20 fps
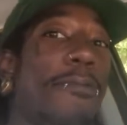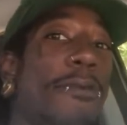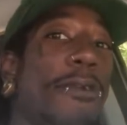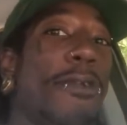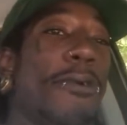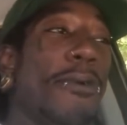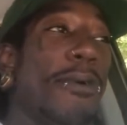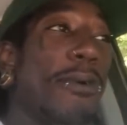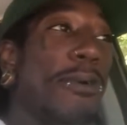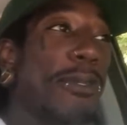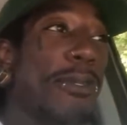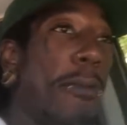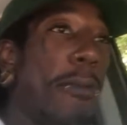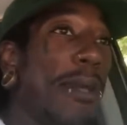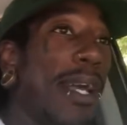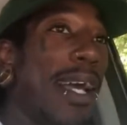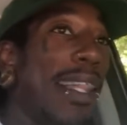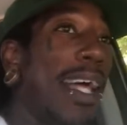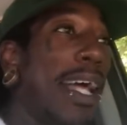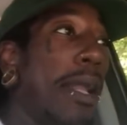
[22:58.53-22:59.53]
We knew it was gonna be
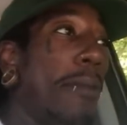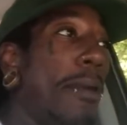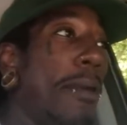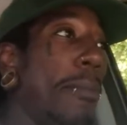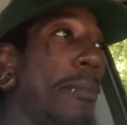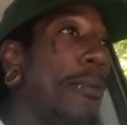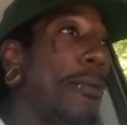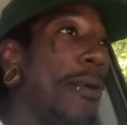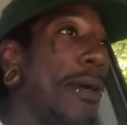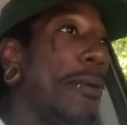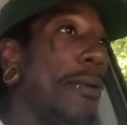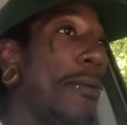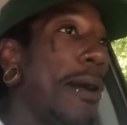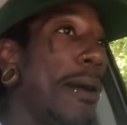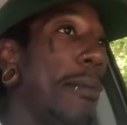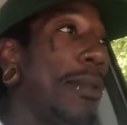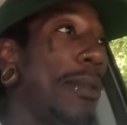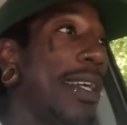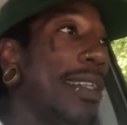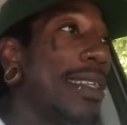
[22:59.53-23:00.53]
a lot of people in one
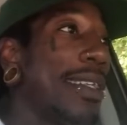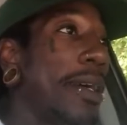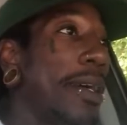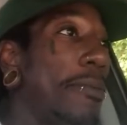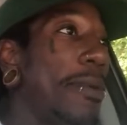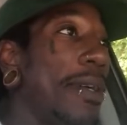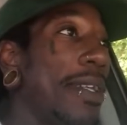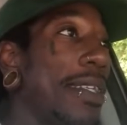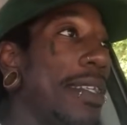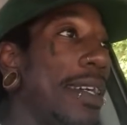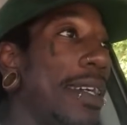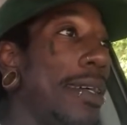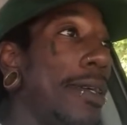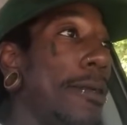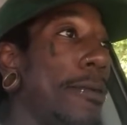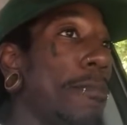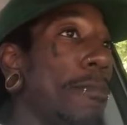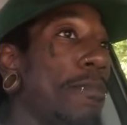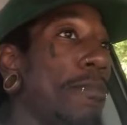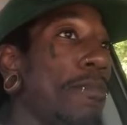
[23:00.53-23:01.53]
place at one
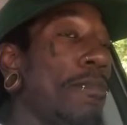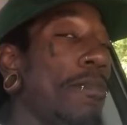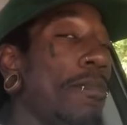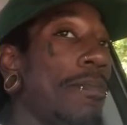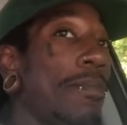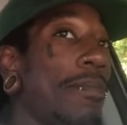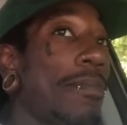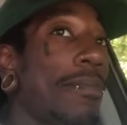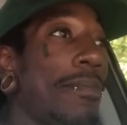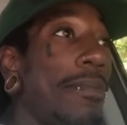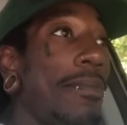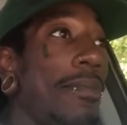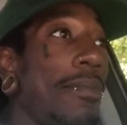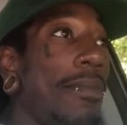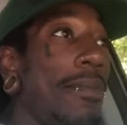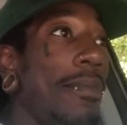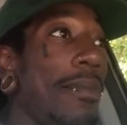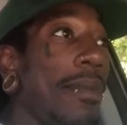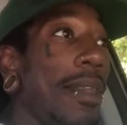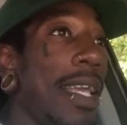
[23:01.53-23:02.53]
time.
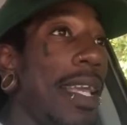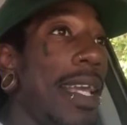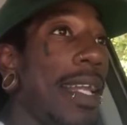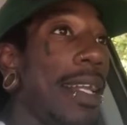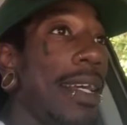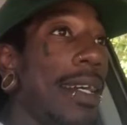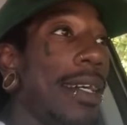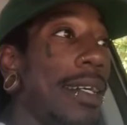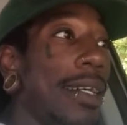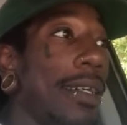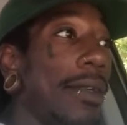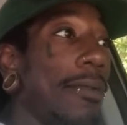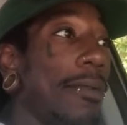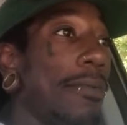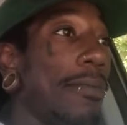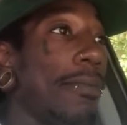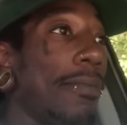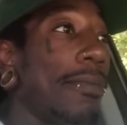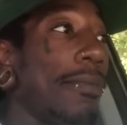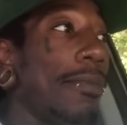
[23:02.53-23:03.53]
And uh,
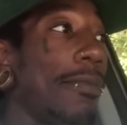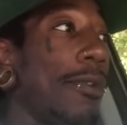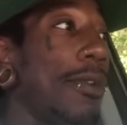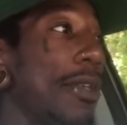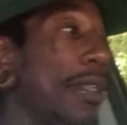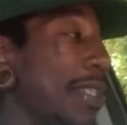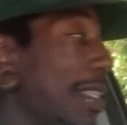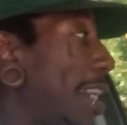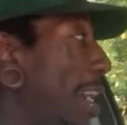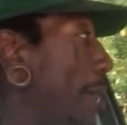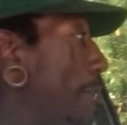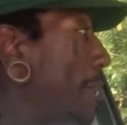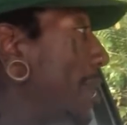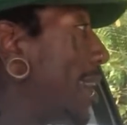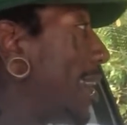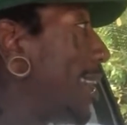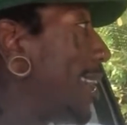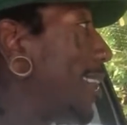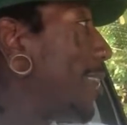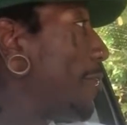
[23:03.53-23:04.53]
we was like,
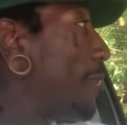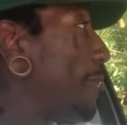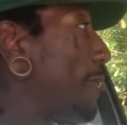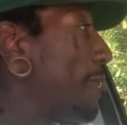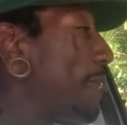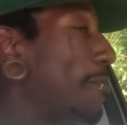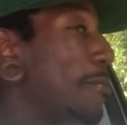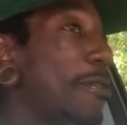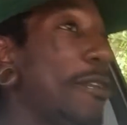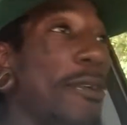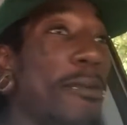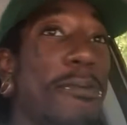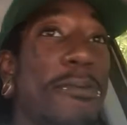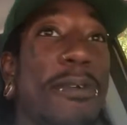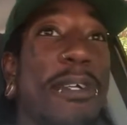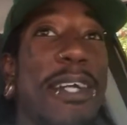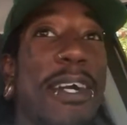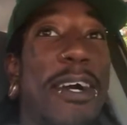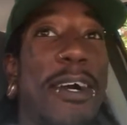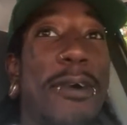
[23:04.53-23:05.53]
man, well,
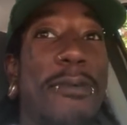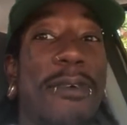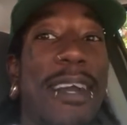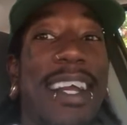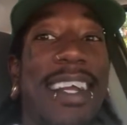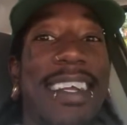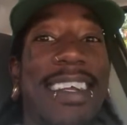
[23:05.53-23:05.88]
we all right.